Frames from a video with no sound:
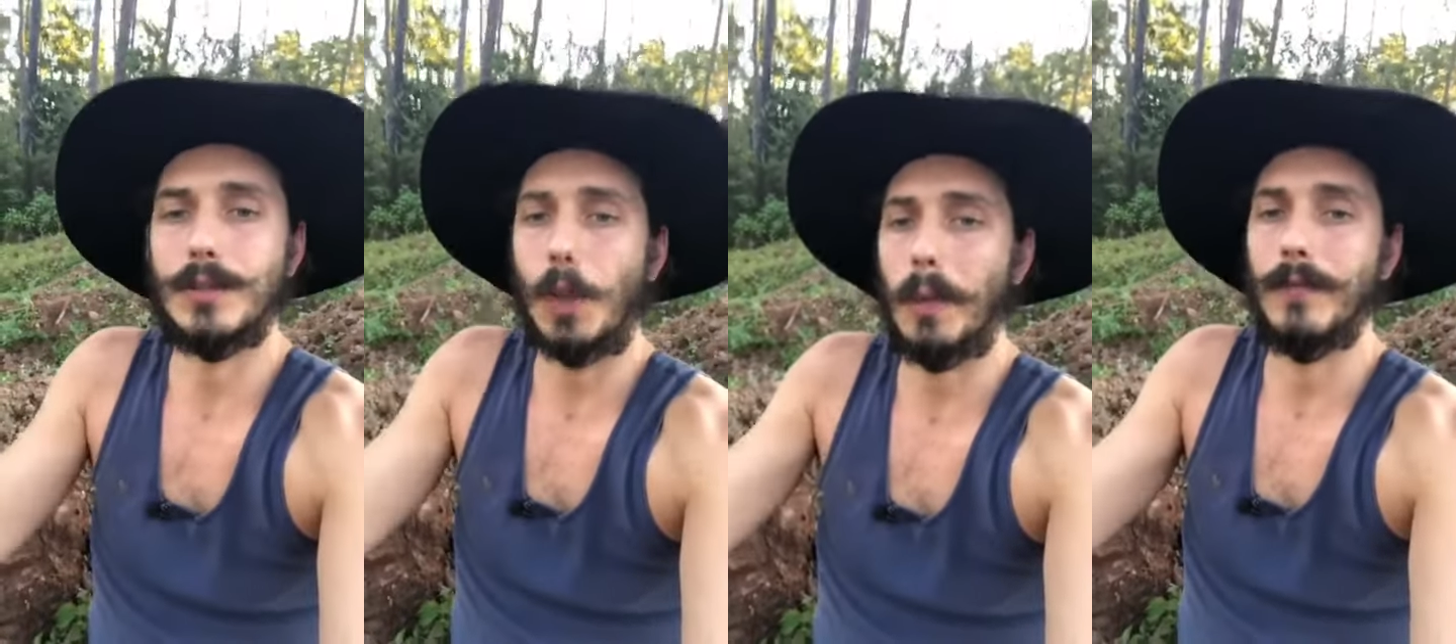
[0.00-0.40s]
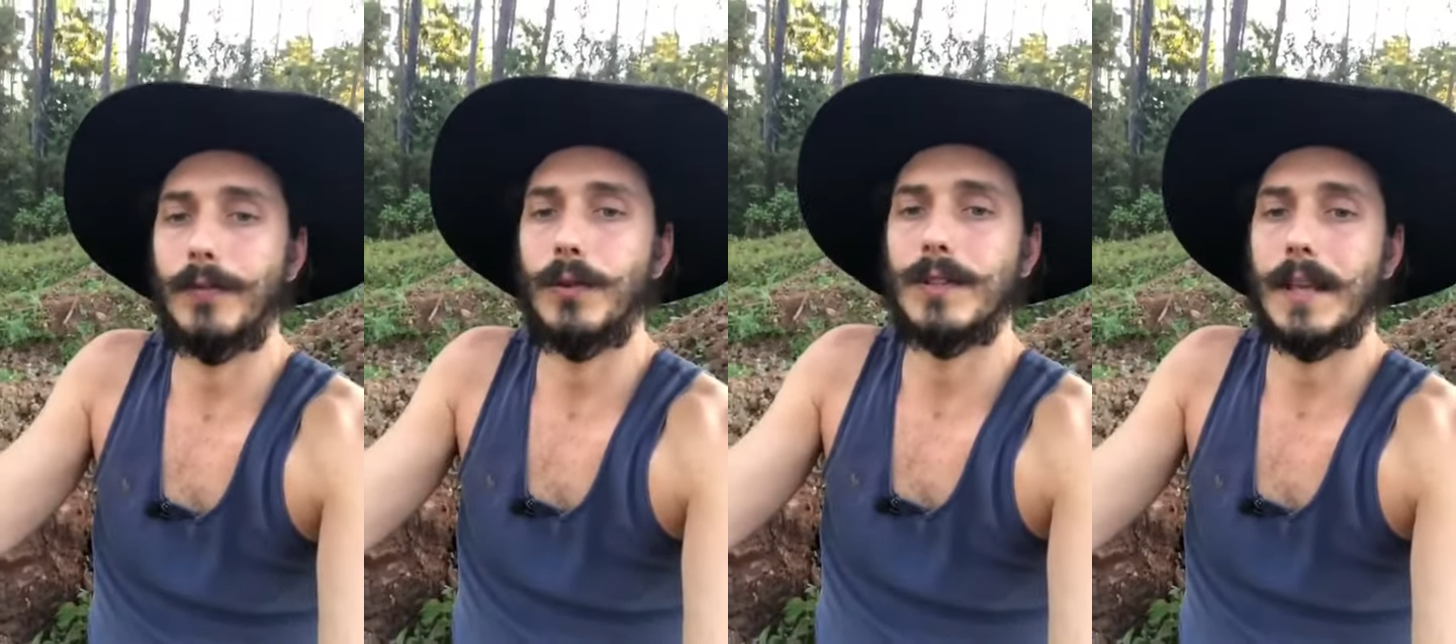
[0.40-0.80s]
certain
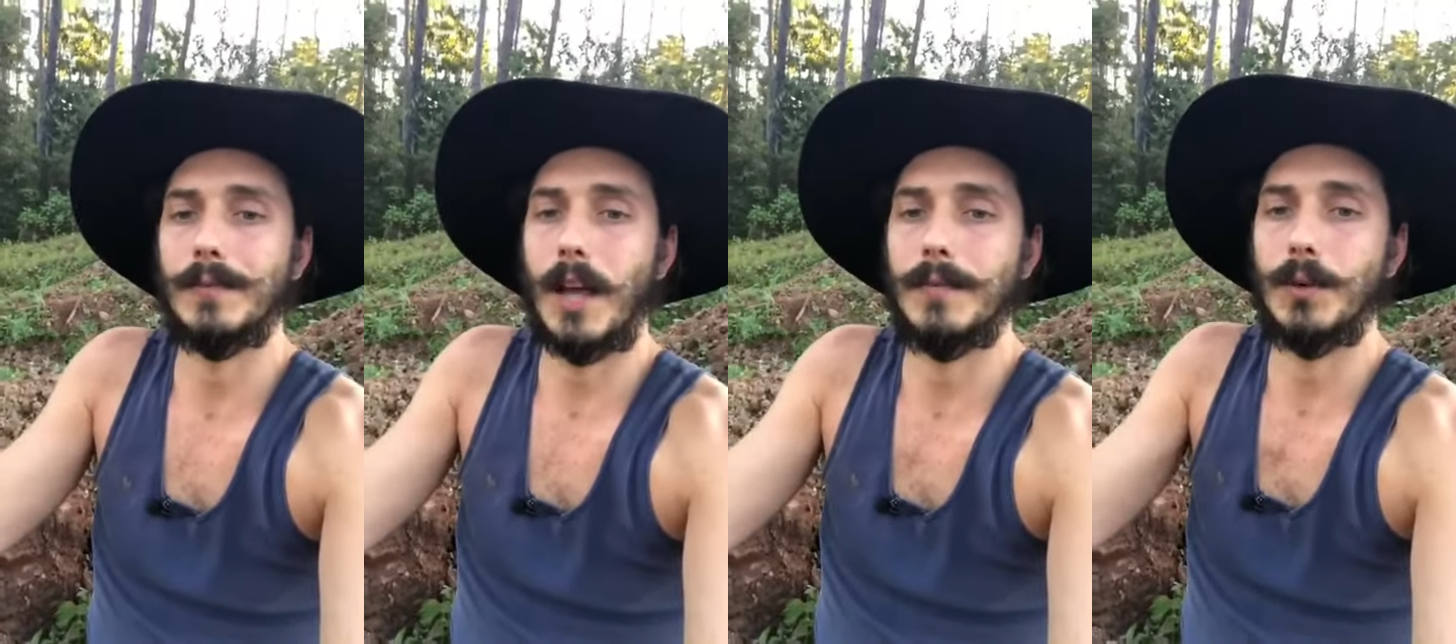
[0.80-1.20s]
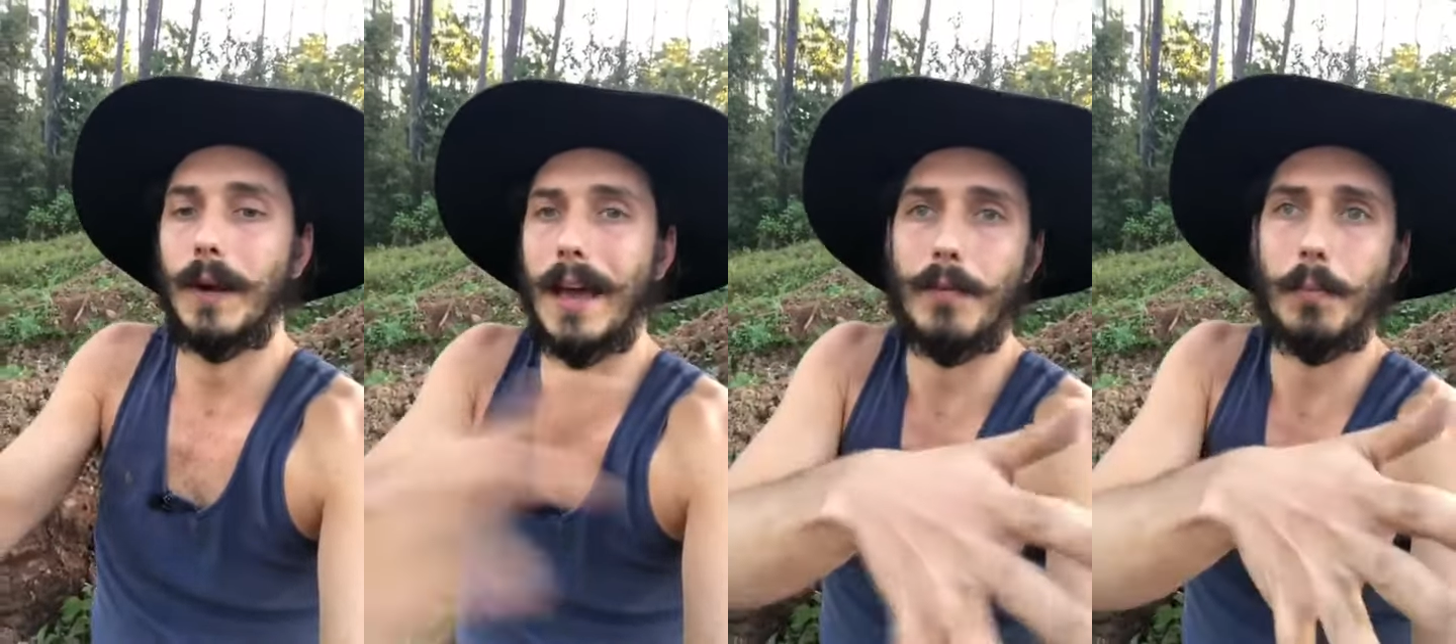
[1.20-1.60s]
foods, sometimes you
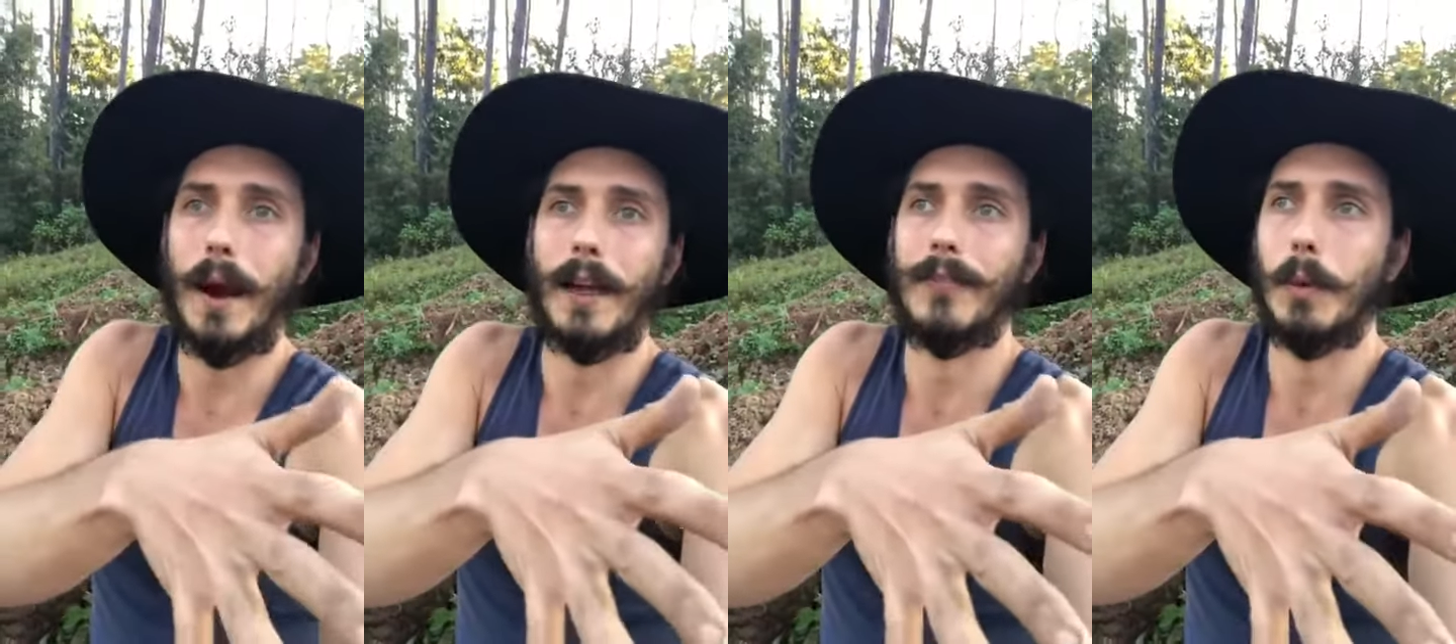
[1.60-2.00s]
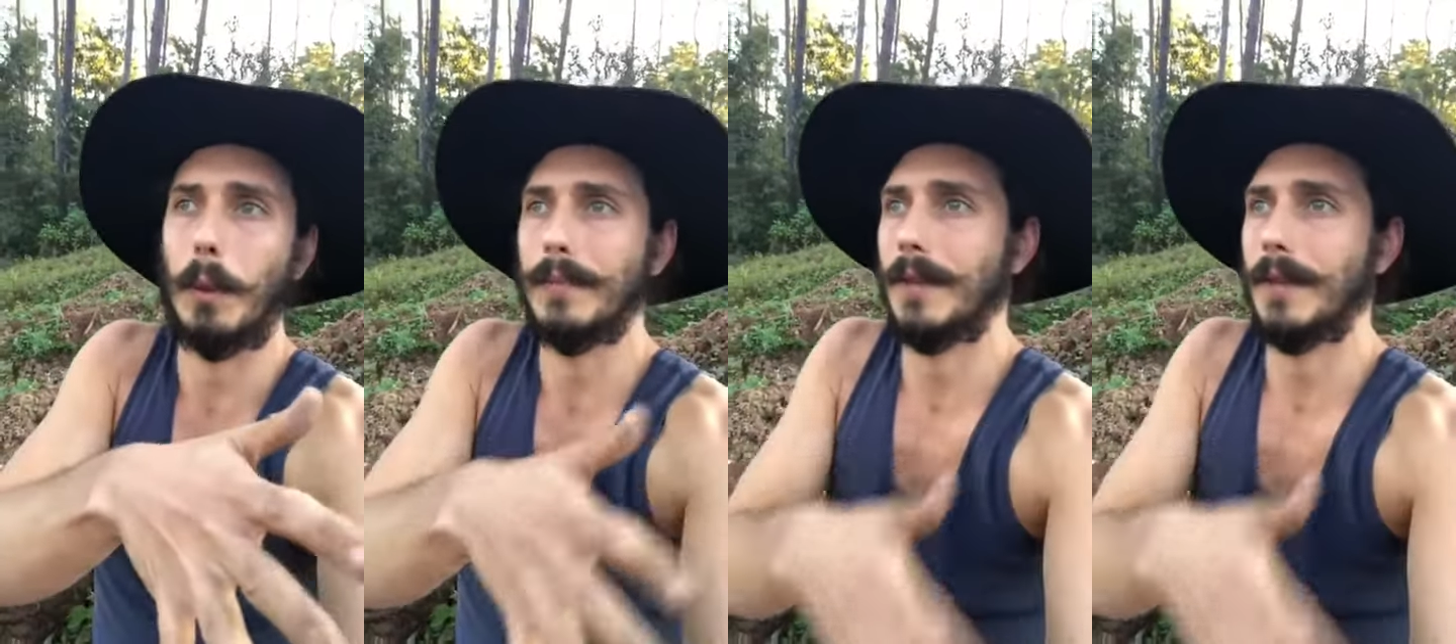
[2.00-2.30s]
want to have a break from them.